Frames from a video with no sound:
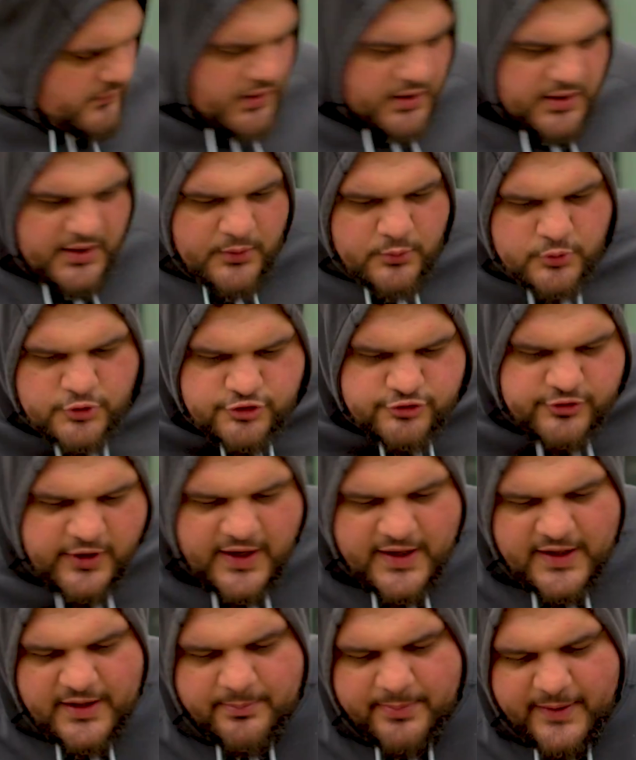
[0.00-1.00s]
little
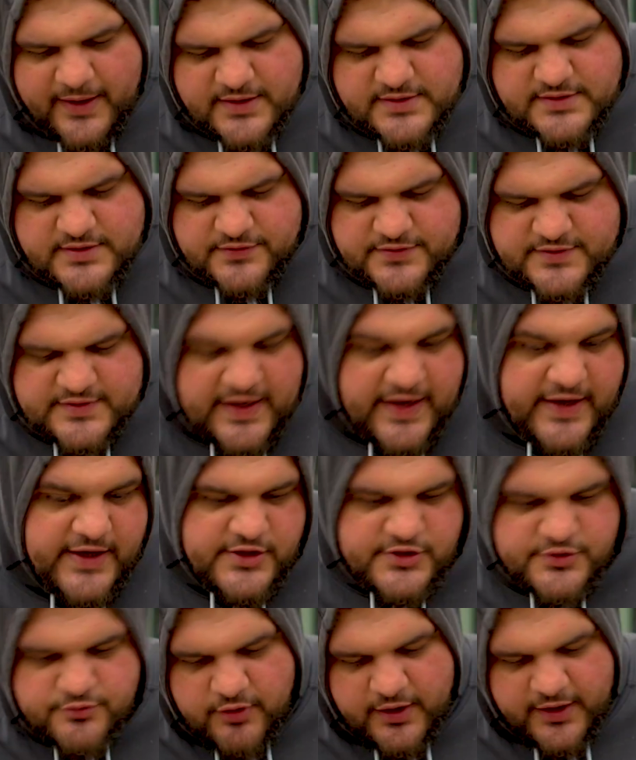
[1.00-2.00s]
straggly bits of
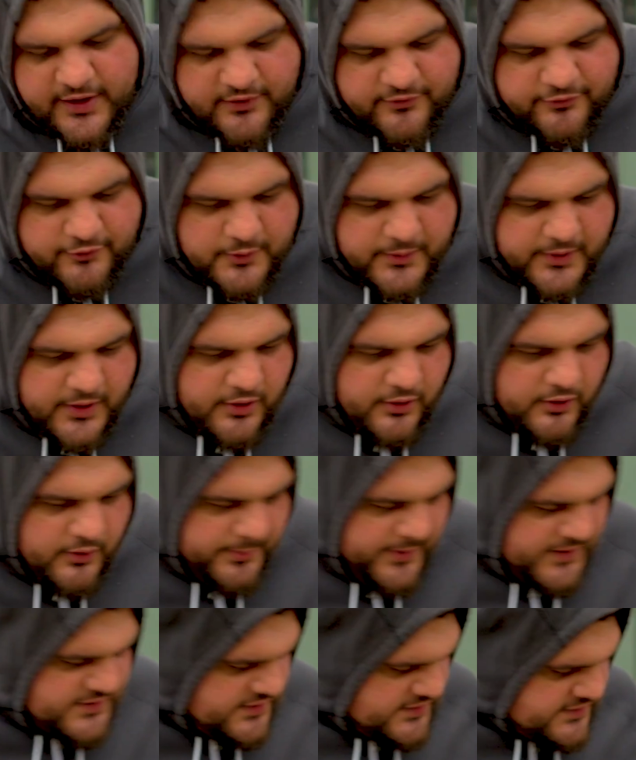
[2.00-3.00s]
sage running through it or
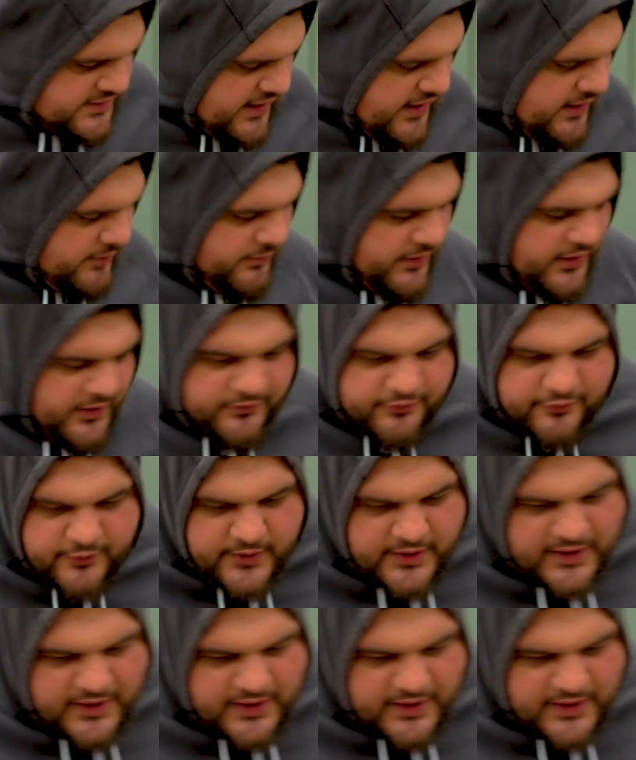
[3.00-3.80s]
bits of thyme running through it.